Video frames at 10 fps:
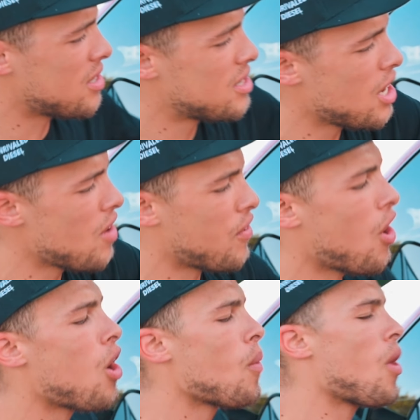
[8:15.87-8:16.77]
self
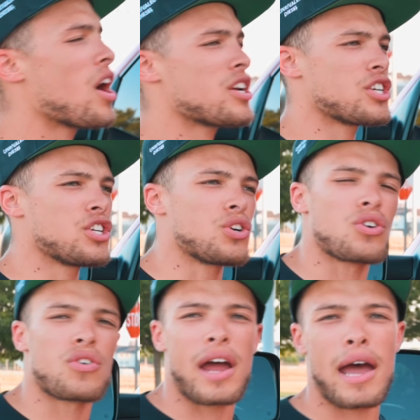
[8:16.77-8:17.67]
car wash and you'll
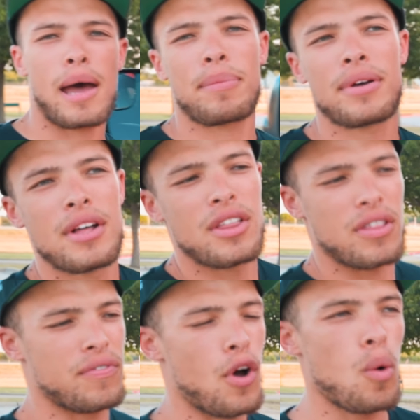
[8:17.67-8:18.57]
grab the
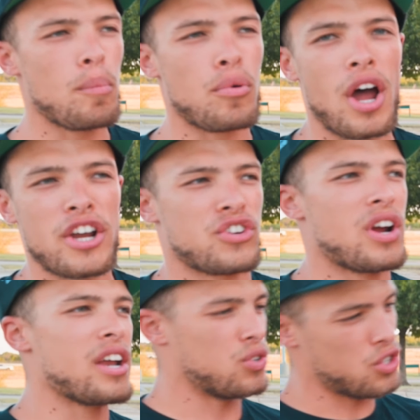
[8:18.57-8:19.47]
foam brush,
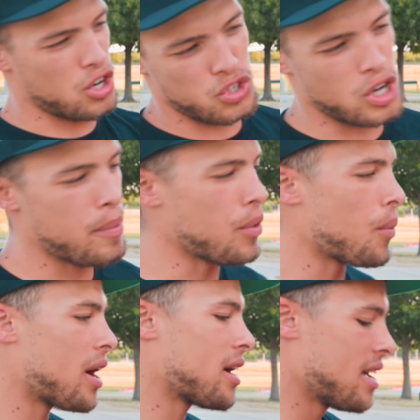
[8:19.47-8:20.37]
right? And you'll start scrubbing
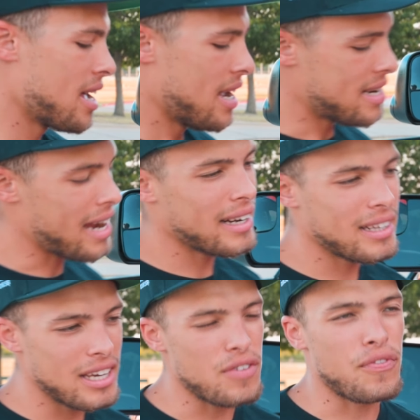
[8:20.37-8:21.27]
away.
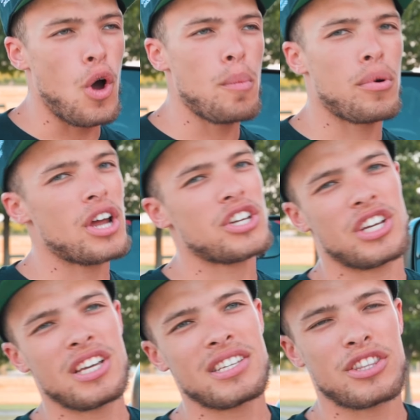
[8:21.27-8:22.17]
Technically, the foam brush
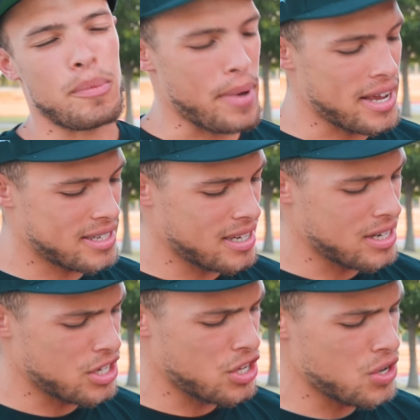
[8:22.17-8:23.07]
isn't the best thing
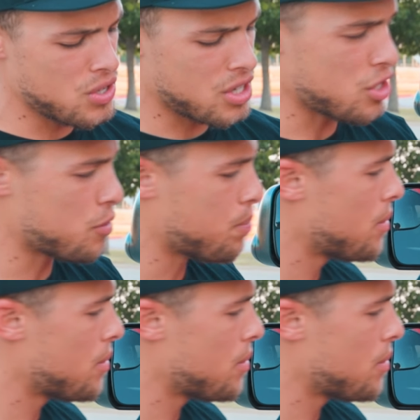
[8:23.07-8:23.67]
to use because it's,